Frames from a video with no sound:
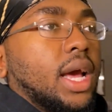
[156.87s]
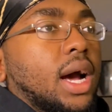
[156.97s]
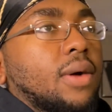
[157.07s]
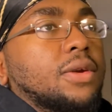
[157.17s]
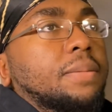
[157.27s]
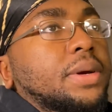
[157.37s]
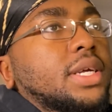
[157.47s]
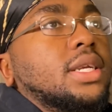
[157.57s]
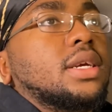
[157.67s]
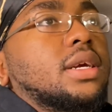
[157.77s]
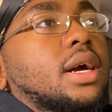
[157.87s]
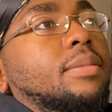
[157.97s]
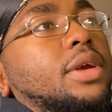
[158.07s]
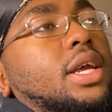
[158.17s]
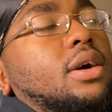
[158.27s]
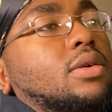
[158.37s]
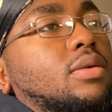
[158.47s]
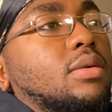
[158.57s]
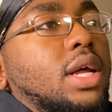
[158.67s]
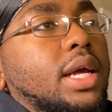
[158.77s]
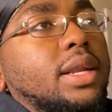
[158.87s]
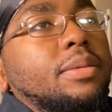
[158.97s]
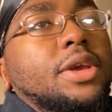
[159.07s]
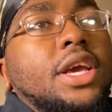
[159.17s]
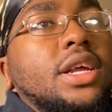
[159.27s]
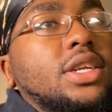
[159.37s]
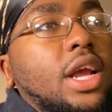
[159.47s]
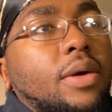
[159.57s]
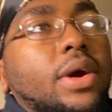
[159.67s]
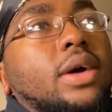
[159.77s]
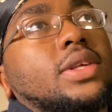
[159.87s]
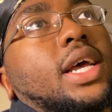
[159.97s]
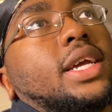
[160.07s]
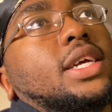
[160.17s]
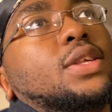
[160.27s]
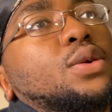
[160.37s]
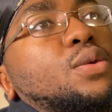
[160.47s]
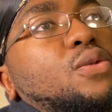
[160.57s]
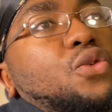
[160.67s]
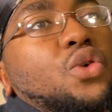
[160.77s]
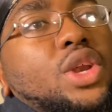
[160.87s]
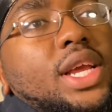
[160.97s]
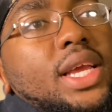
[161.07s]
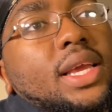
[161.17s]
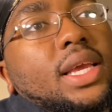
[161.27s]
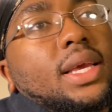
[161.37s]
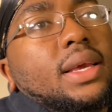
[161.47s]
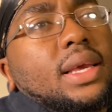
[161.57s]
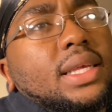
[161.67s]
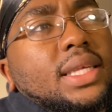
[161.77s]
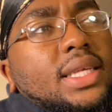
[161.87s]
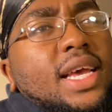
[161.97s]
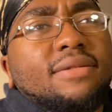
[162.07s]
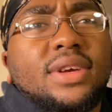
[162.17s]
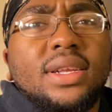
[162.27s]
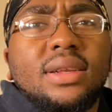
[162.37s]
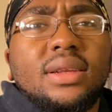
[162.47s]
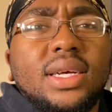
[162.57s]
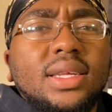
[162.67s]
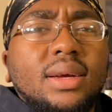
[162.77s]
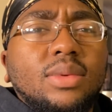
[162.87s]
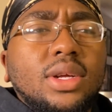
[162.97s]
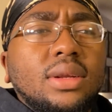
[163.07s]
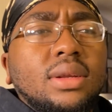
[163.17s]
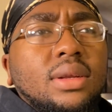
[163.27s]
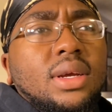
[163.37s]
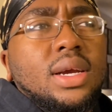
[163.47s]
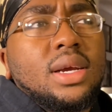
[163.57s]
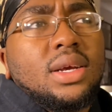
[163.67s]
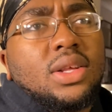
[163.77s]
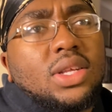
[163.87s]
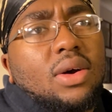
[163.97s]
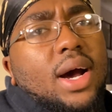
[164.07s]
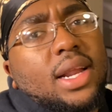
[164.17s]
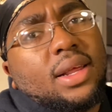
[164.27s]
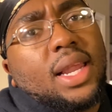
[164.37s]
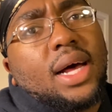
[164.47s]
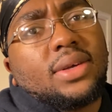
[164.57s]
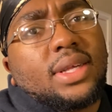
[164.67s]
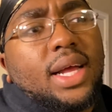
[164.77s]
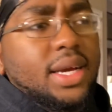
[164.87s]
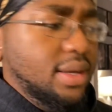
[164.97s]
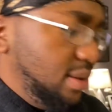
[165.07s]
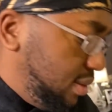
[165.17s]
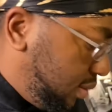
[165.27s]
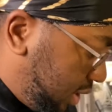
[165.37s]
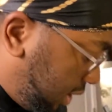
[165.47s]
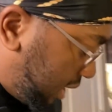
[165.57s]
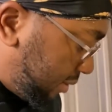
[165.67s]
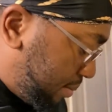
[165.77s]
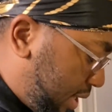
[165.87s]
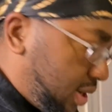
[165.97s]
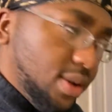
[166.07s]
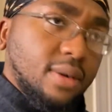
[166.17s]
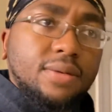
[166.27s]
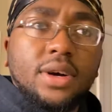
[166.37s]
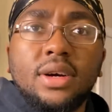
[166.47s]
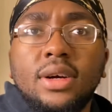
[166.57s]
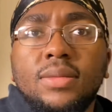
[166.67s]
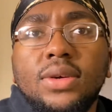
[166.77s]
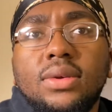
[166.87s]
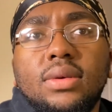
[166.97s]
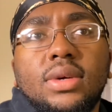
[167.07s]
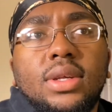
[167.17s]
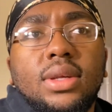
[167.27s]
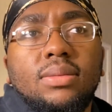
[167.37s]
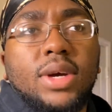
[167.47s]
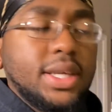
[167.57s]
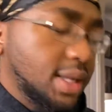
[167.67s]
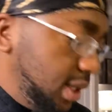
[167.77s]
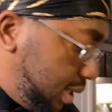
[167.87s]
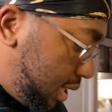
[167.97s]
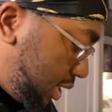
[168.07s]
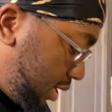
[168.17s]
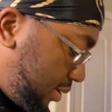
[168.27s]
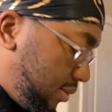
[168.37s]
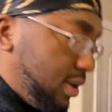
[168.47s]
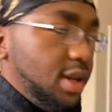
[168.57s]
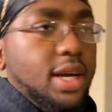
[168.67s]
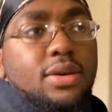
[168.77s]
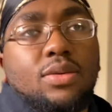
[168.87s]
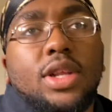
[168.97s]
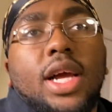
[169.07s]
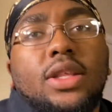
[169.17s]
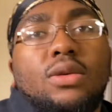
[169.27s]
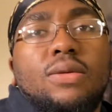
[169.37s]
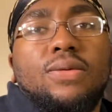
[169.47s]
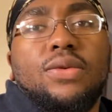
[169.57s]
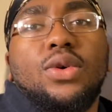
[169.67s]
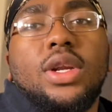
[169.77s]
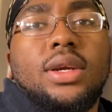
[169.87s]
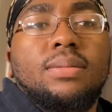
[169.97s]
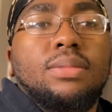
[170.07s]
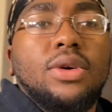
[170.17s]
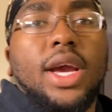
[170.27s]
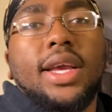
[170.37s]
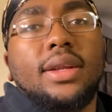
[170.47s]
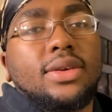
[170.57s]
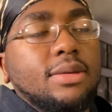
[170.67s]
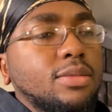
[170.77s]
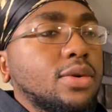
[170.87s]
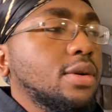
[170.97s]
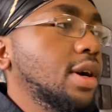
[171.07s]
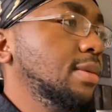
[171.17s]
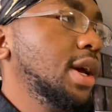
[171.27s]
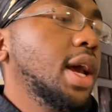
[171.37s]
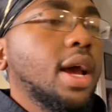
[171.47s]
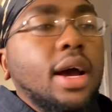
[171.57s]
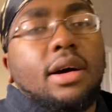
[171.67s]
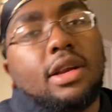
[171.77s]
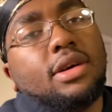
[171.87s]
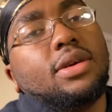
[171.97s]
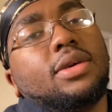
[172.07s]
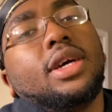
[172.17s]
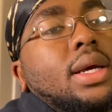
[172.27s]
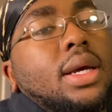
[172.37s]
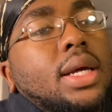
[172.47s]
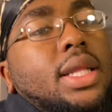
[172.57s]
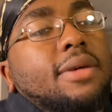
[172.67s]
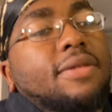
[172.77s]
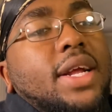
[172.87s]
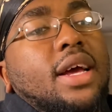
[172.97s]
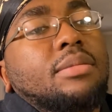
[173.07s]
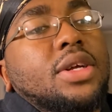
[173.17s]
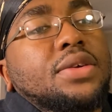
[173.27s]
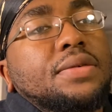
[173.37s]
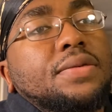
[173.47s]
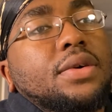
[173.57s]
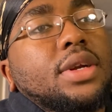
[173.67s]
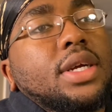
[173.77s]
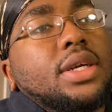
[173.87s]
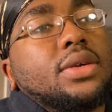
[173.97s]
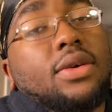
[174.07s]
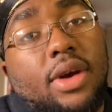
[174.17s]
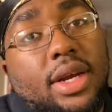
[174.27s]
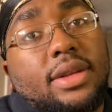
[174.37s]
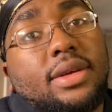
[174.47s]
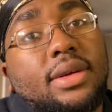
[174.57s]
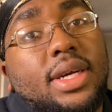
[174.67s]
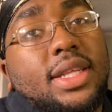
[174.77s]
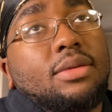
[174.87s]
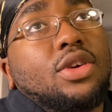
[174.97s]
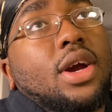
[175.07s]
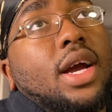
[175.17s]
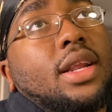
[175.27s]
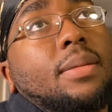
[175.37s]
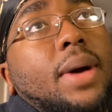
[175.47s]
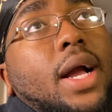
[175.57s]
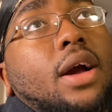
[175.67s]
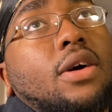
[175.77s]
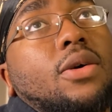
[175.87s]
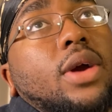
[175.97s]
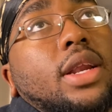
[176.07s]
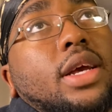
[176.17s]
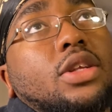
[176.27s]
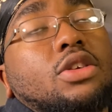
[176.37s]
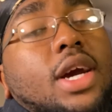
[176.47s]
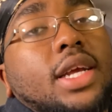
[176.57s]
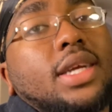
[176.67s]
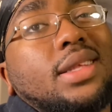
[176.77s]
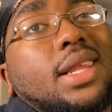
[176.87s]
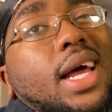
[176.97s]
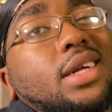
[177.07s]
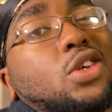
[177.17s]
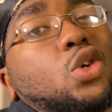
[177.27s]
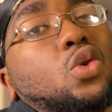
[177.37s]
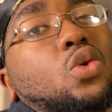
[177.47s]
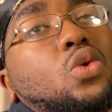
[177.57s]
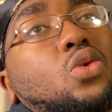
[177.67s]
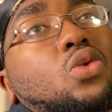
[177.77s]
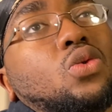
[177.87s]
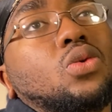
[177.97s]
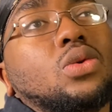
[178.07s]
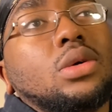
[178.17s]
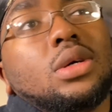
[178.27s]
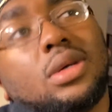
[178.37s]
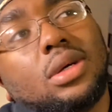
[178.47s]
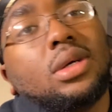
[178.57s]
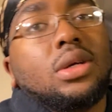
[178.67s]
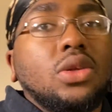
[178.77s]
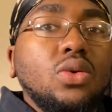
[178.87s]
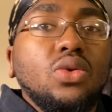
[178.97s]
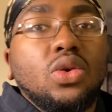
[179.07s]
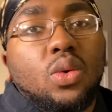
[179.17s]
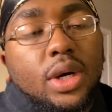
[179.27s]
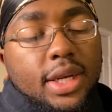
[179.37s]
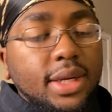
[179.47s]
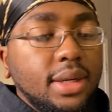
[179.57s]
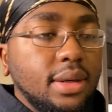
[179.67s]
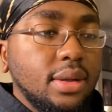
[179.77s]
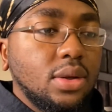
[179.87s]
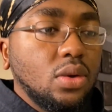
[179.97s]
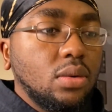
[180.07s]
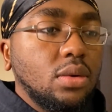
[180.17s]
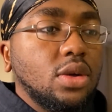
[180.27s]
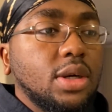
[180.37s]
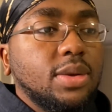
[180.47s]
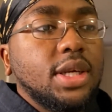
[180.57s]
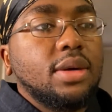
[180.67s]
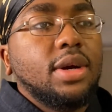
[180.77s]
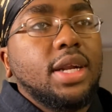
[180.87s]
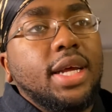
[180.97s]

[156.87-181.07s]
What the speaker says: on the picture, I mean, on the beginning of January, I was like at 247 or something. So I done lost like, what, 7 pounds so far almost? So it's about 6.5. And like, it was like 240.8 or something, bullcrap. I don't know. Anyway, the fact that I'm at 240 is great. Cause I'm trying to, my goal right now is to try to get to like 220, you know what I'm saying, around